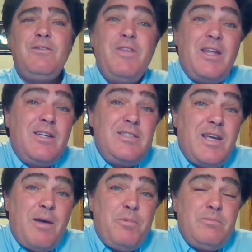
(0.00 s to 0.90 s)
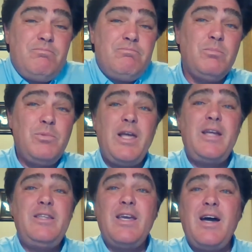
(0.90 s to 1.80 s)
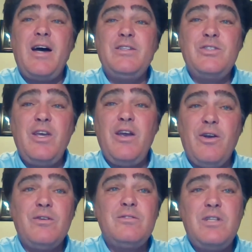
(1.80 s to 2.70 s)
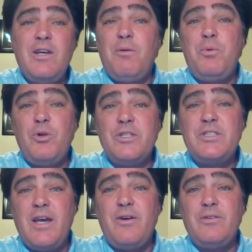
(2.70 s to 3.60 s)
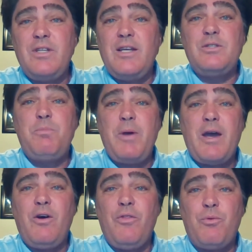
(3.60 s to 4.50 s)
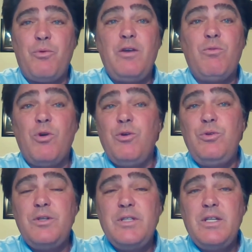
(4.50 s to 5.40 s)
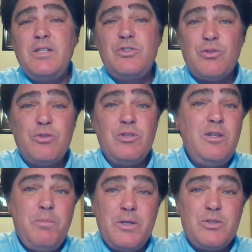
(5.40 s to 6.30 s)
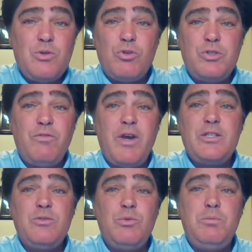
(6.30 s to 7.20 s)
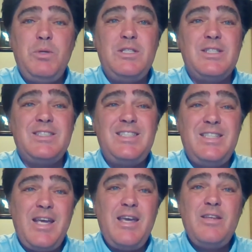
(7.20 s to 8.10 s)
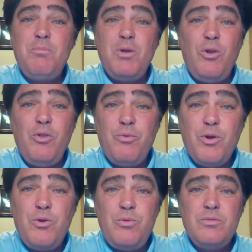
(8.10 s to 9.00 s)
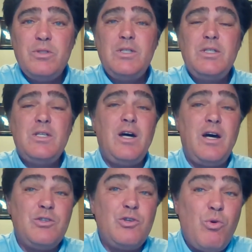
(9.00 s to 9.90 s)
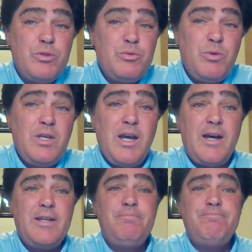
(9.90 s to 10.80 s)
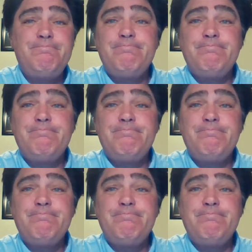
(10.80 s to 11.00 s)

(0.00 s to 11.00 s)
If that does happen, I'm glad that God is there to help pull us out and get us back on the right road. Certainly, the best course of action would be to stay in the middle of the road, on course with God.